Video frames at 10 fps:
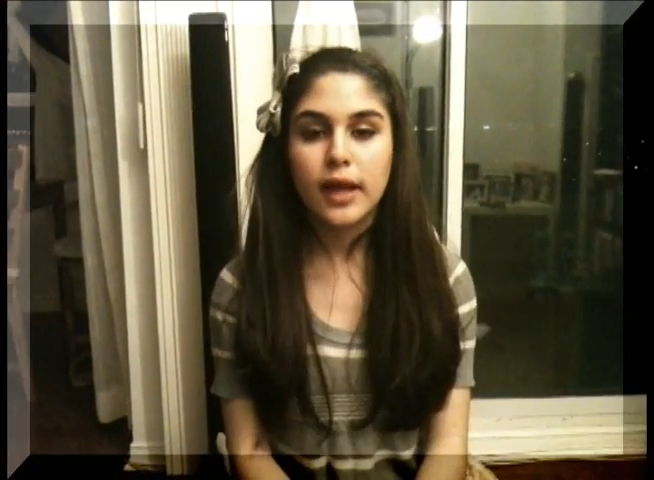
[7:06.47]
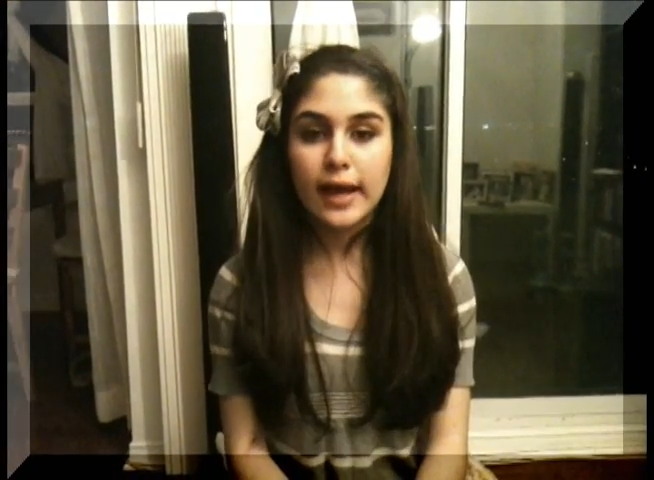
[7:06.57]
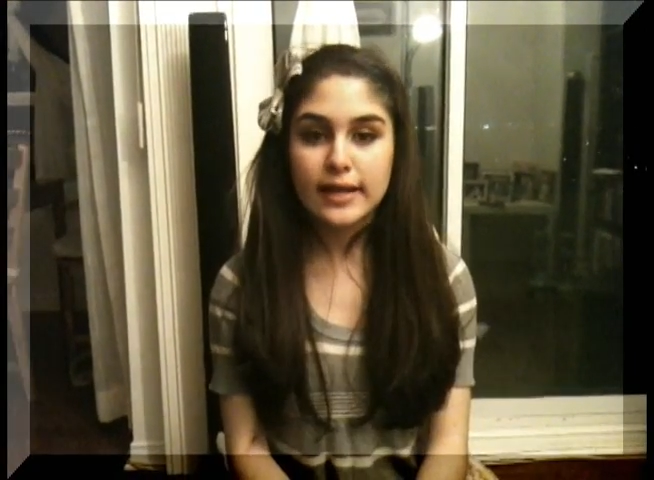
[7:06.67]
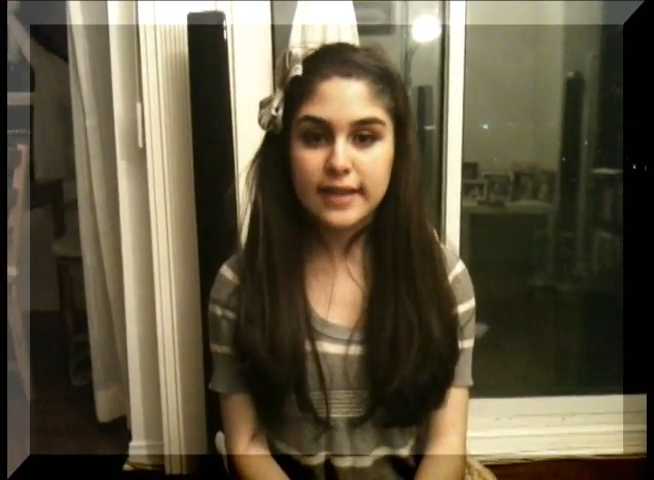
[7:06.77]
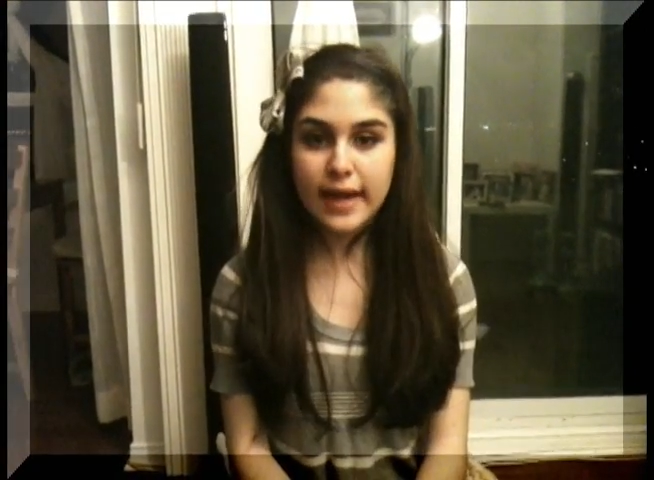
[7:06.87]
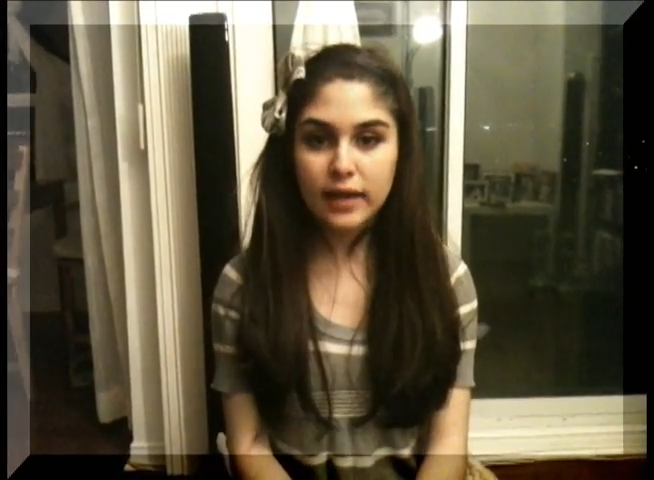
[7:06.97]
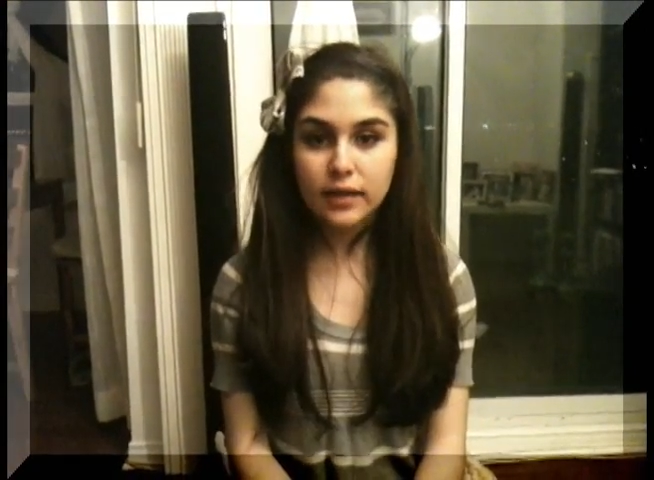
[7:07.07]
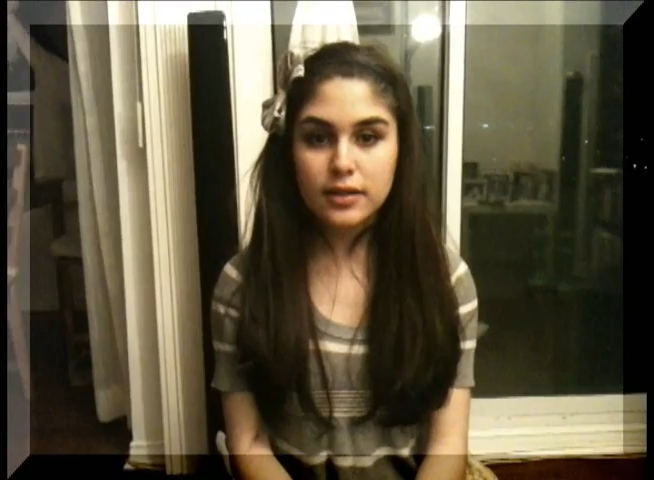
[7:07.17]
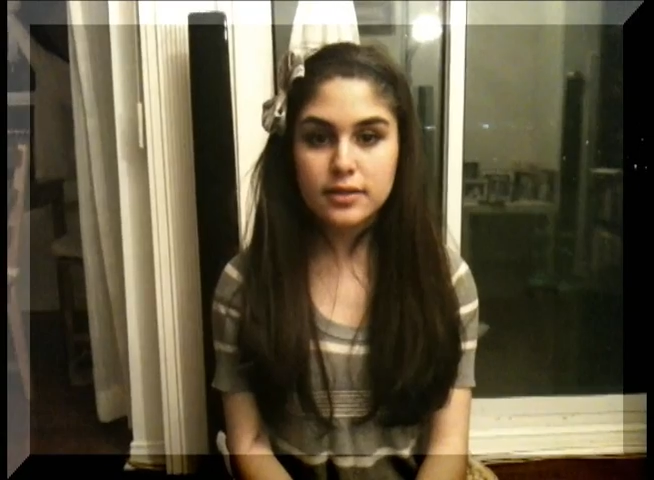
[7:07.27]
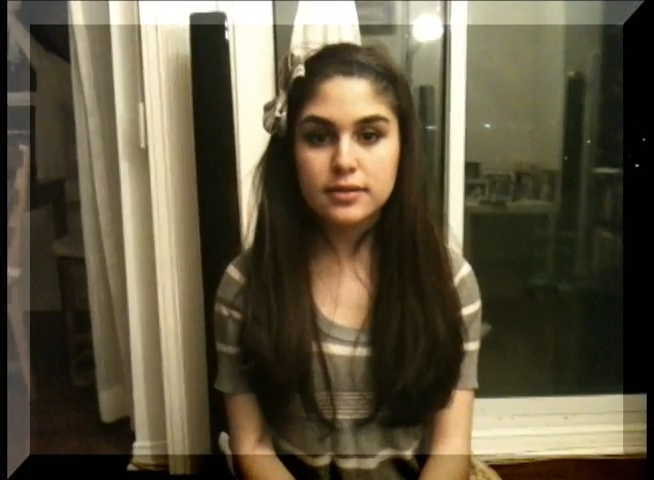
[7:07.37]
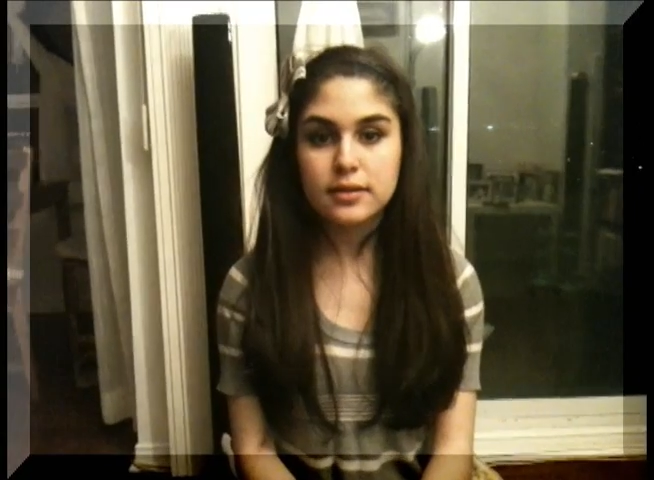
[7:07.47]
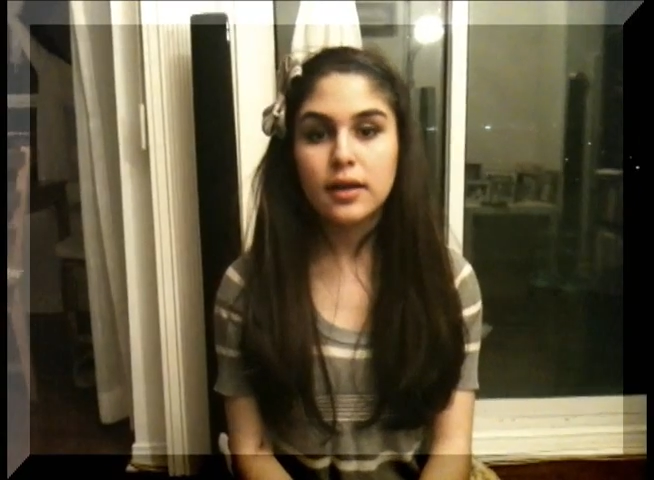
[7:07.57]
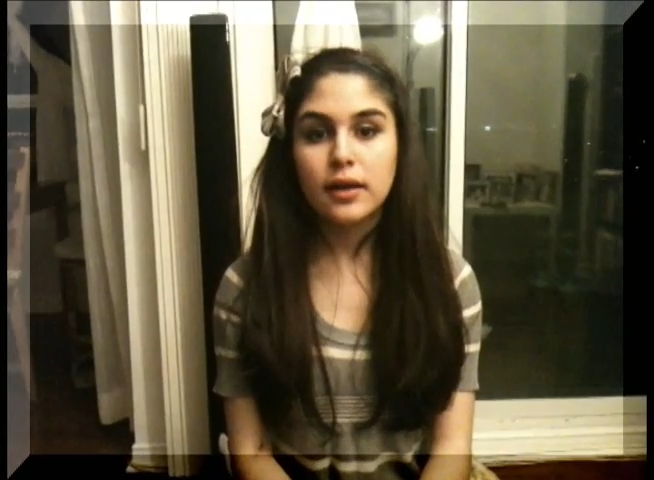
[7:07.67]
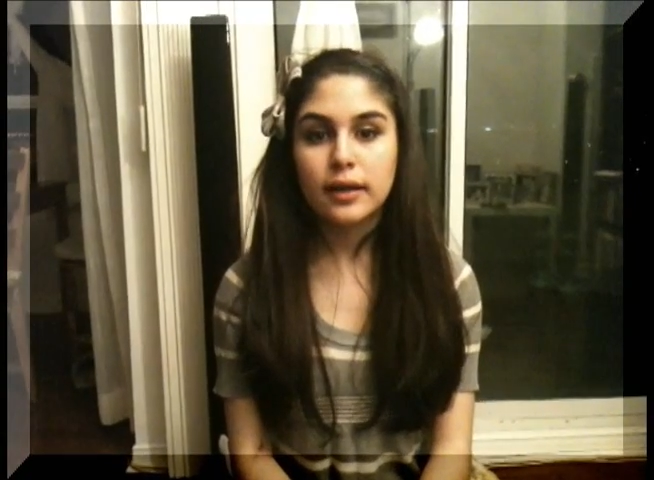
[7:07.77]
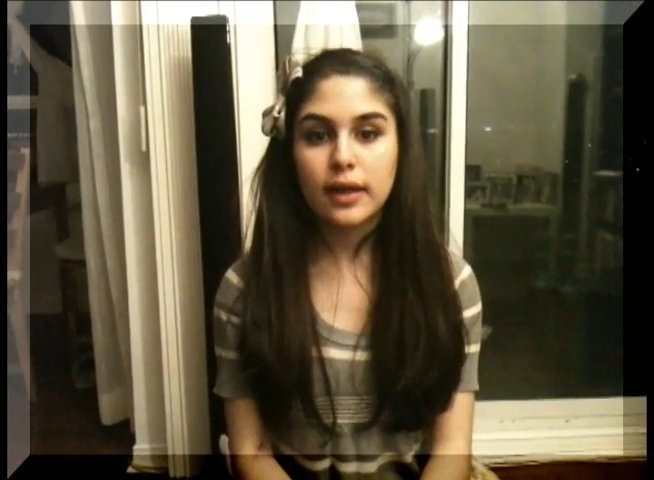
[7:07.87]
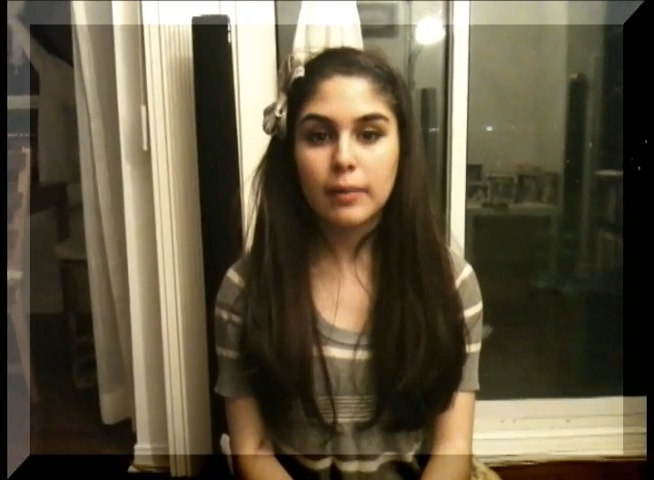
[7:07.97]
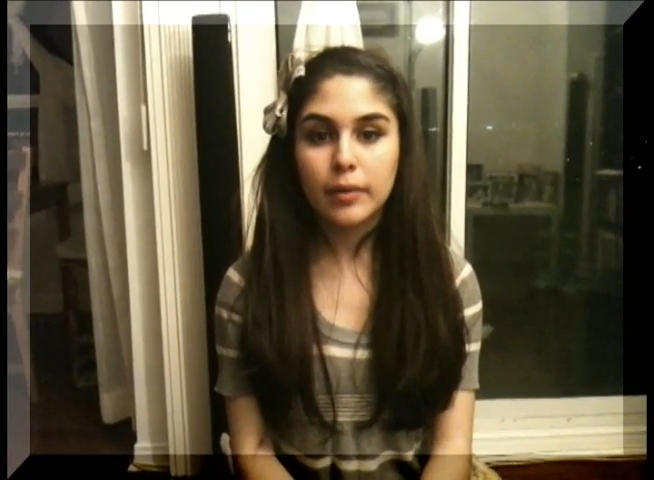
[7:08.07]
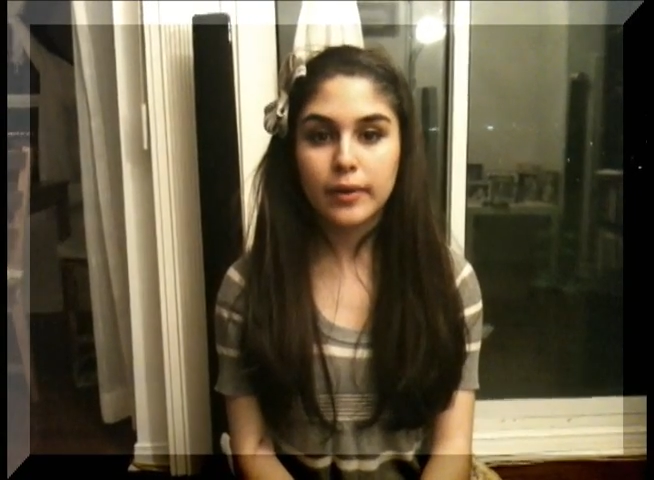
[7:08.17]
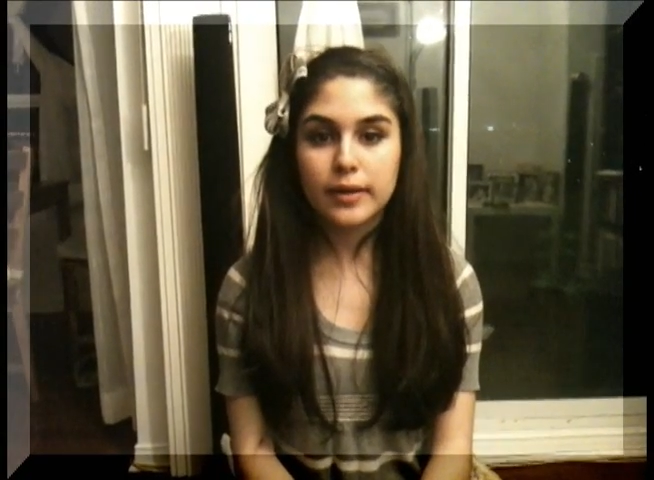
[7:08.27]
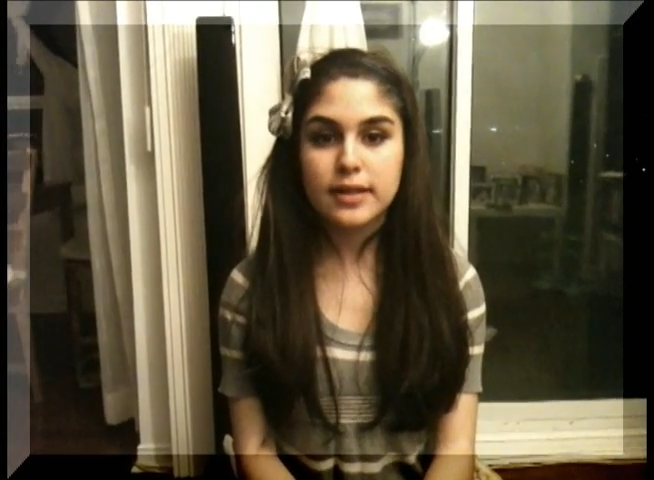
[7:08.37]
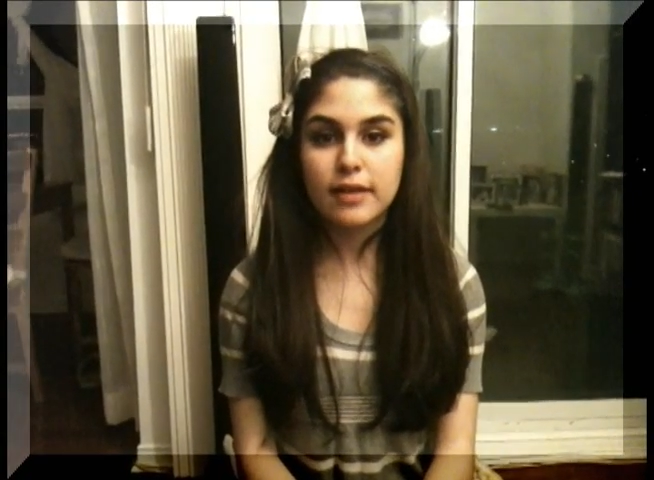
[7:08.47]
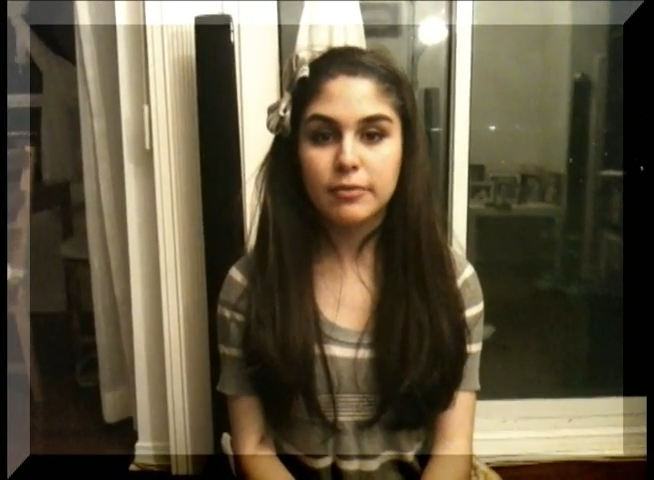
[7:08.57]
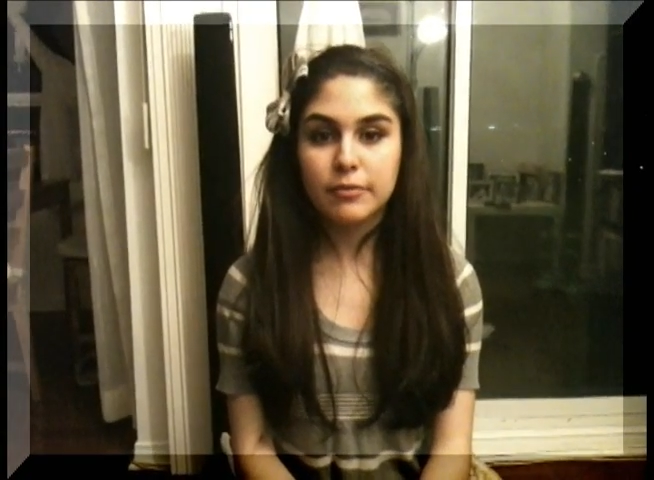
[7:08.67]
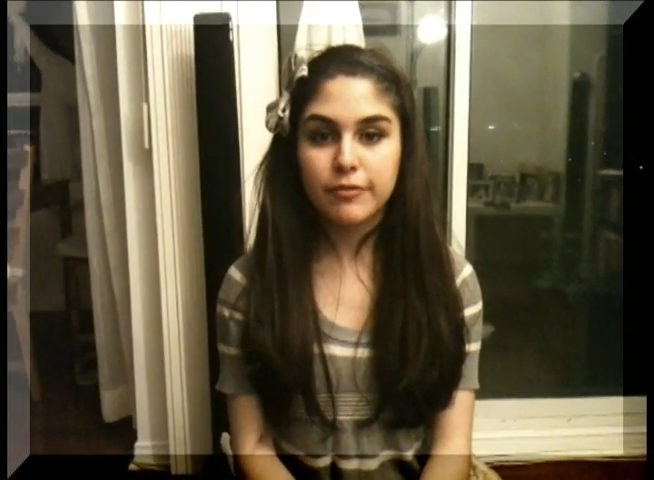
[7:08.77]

As catalysts, gamma rays have been